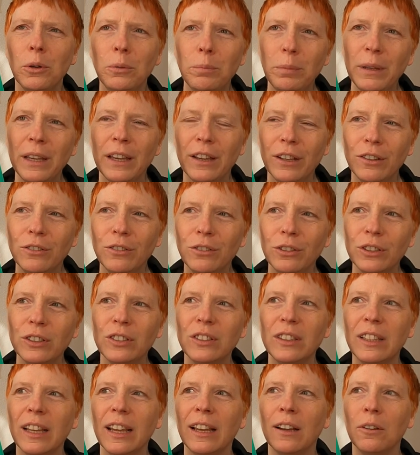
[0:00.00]
would be
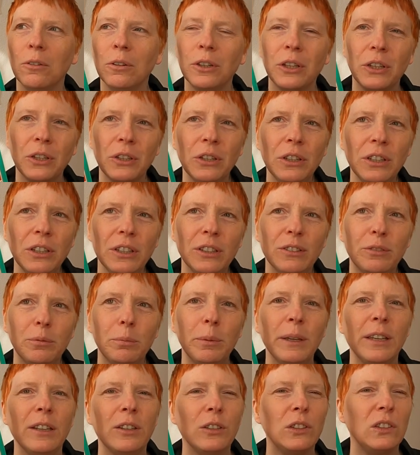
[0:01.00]
interesting or good if
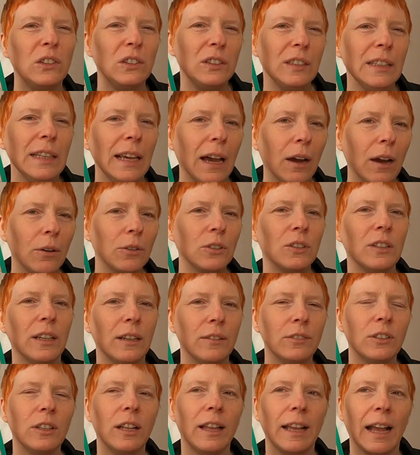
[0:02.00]
we could see
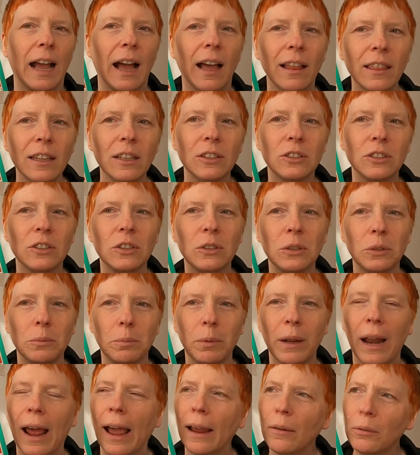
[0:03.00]
ourselves like others could.
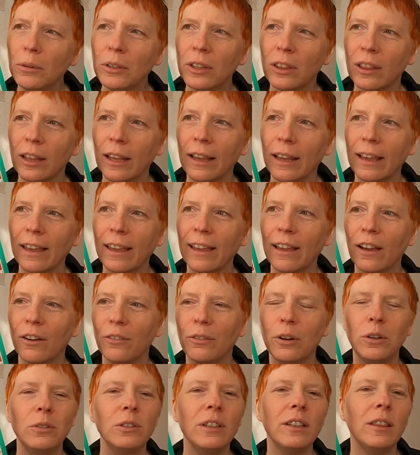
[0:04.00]
But I was thinking
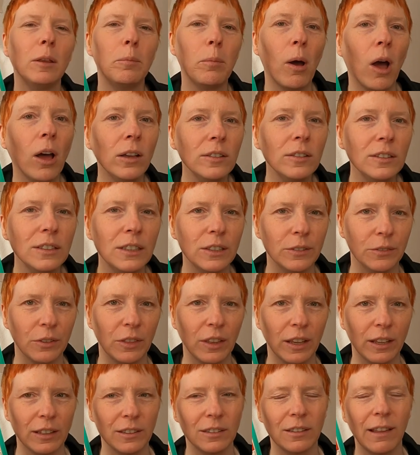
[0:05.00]
of only the positive
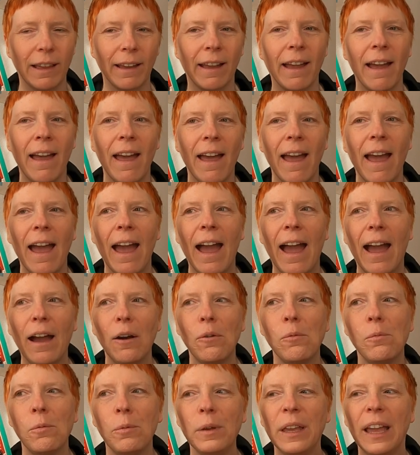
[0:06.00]
things, like
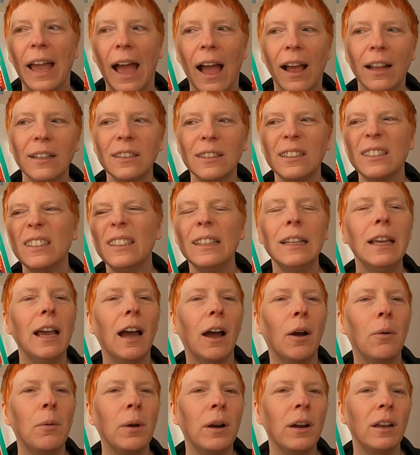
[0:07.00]
how we can't see
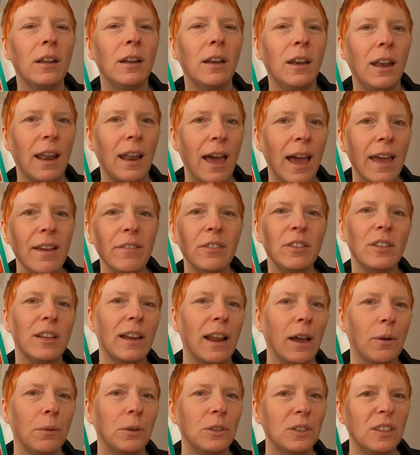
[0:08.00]
our lives
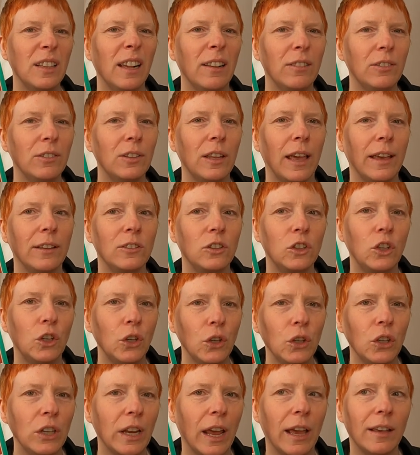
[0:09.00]
and ourselves as
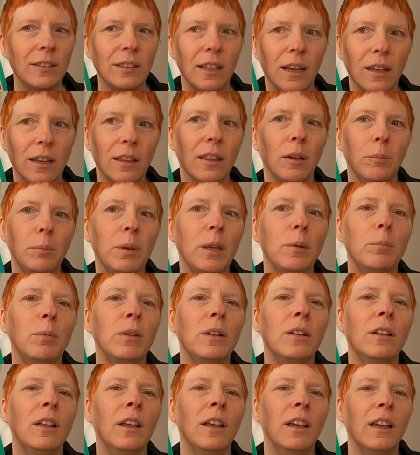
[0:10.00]
good as other
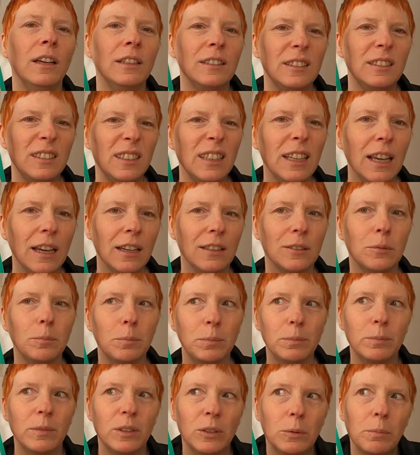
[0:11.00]
people see us,
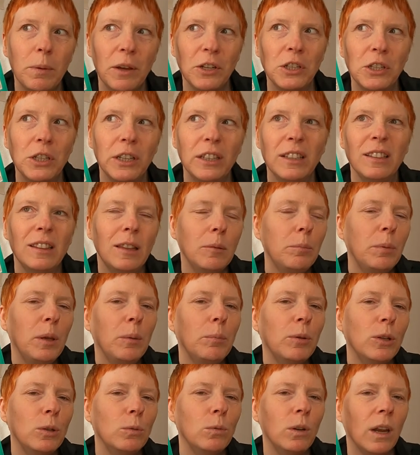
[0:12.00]
especially the
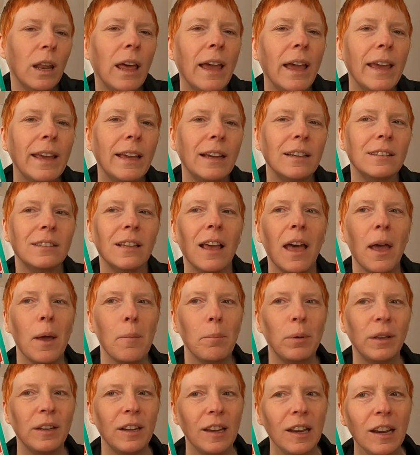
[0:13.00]
people who like us.
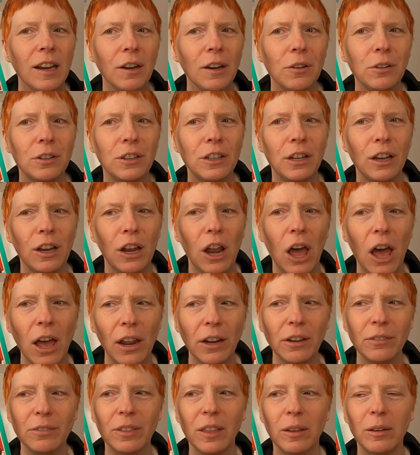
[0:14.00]
But here, a
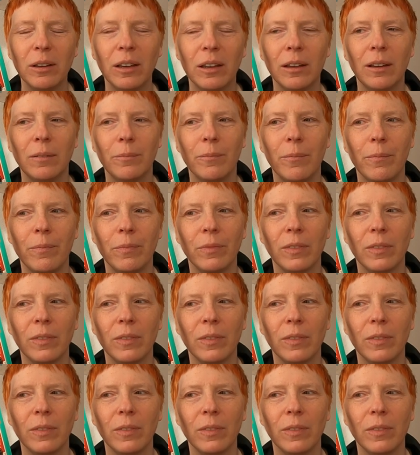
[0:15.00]
lot of the